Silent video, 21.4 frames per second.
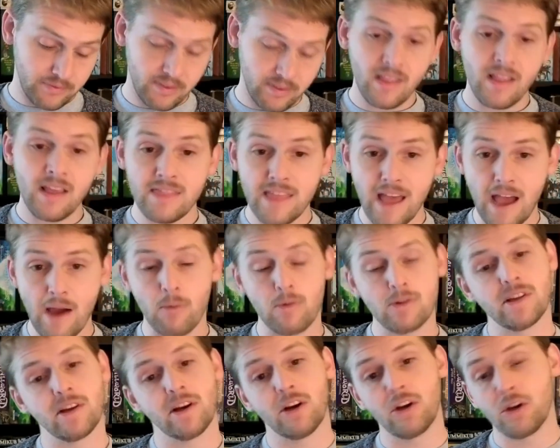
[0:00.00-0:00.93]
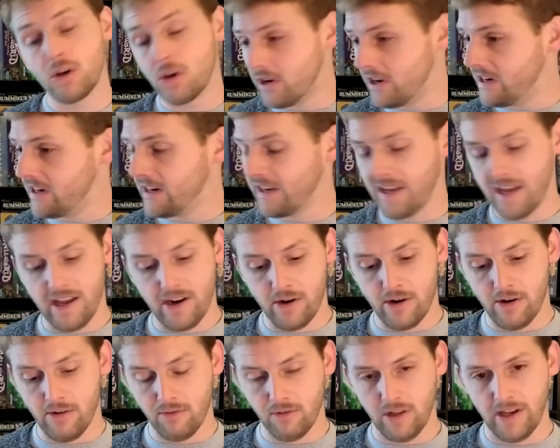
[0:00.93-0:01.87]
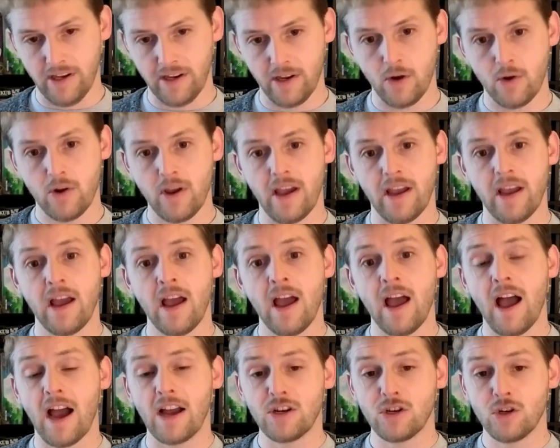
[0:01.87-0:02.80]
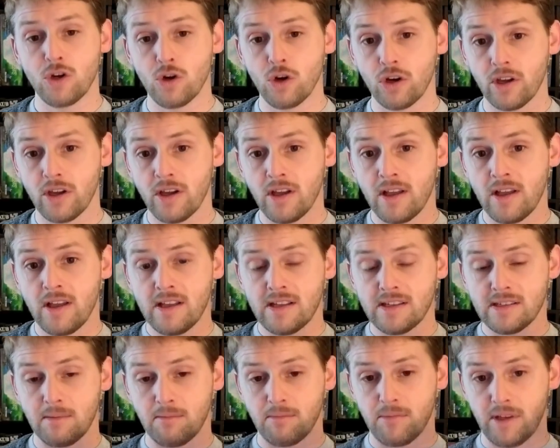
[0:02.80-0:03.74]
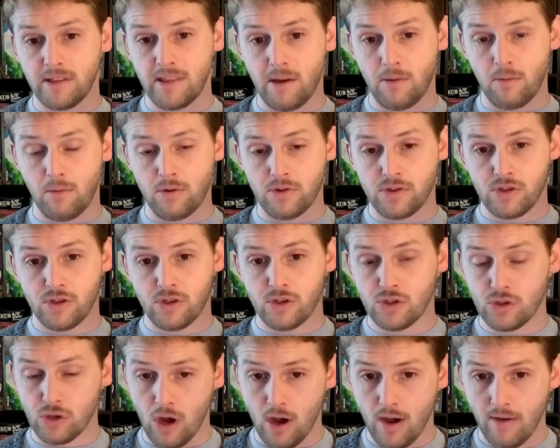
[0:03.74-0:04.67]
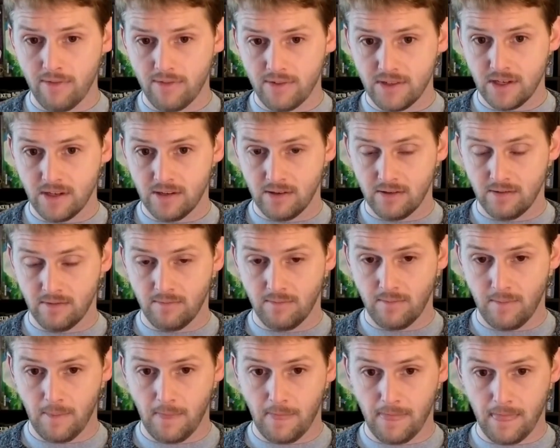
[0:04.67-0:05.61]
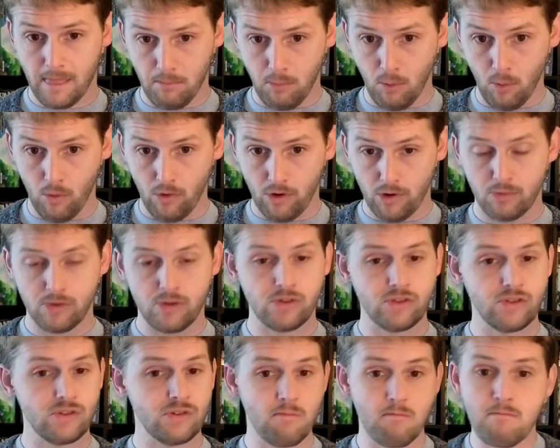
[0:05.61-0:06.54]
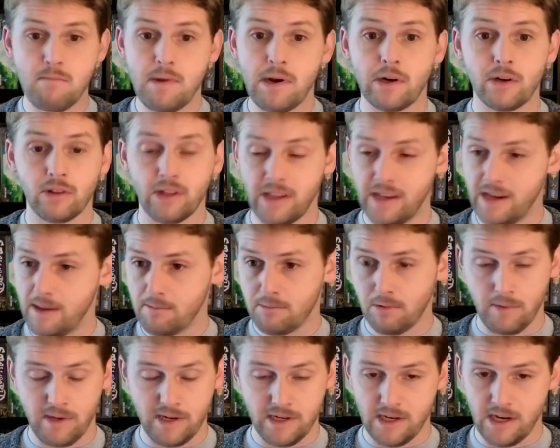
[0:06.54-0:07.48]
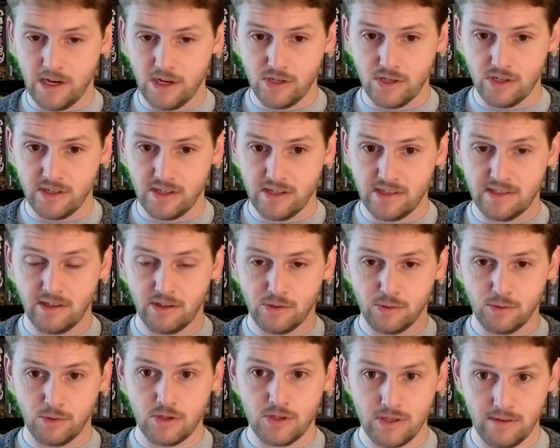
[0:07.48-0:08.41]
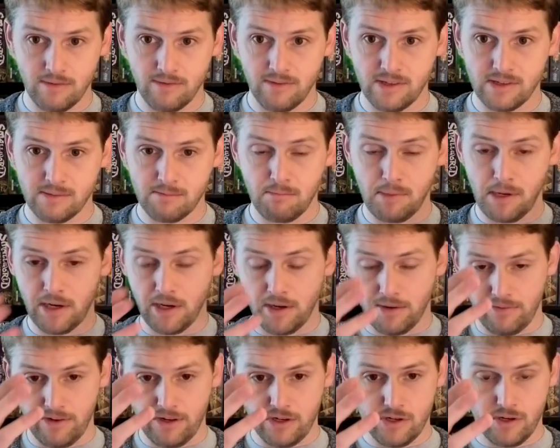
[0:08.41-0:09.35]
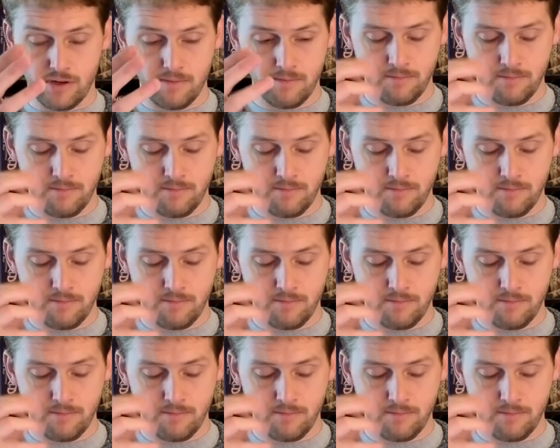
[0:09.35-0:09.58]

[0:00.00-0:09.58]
that was a good indicator of like, okay, I took something that was soft, the board, which is merely an implementation detail to achieve this bigger vision.